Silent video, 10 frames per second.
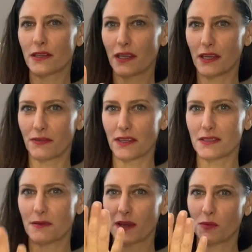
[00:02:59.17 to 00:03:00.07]
if
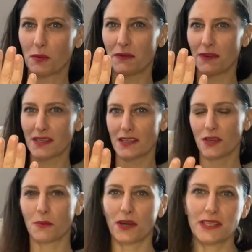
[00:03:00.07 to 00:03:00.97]
it's, it would be facing
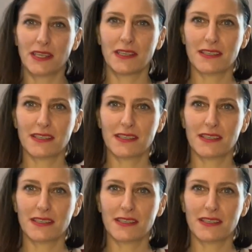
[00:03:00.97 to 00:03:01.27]
your body, the